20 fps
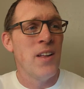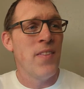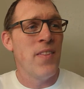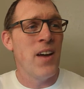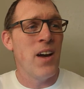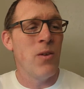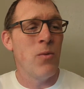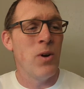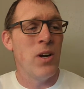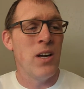
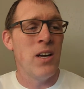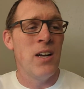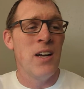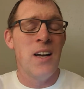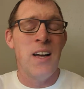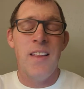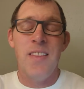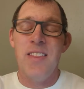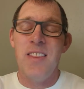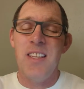that way.
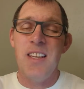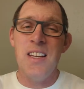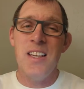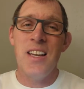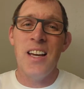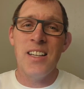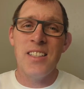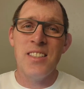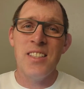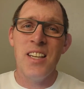The
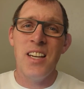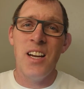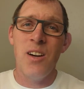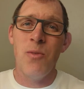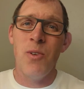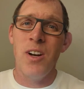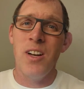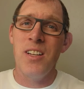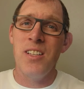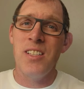next thing I
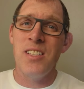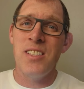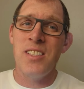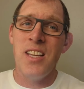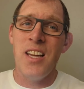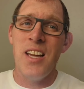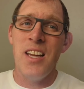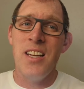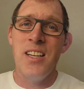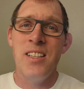wanted to
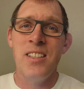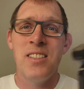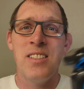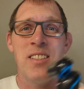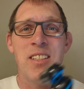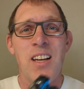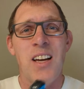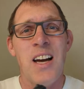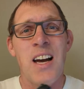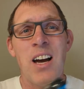say
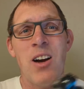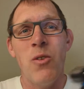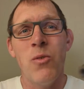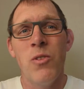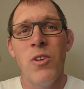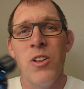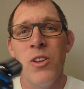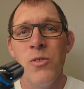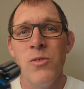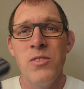is how
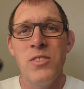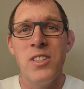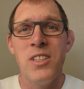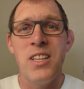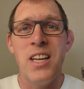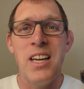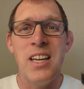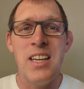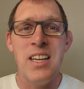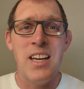close did
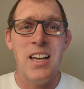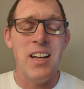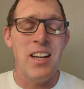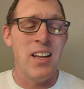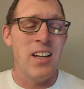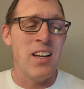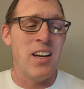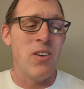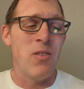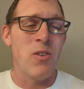they get
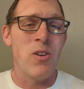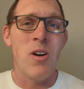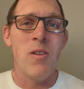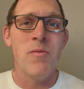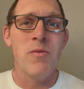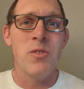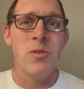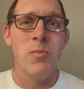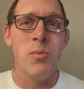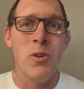and how
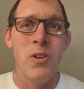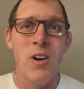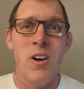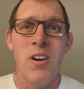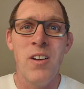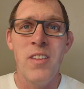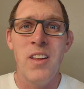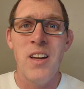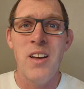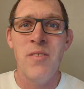comfortable
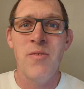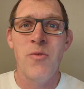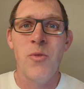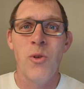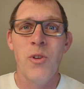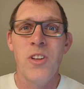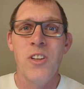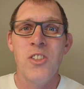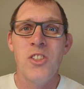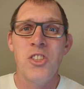are they
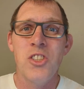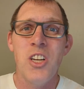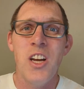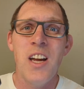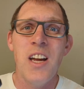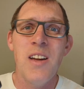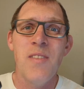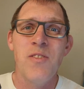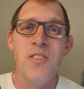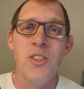for the
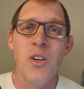shave?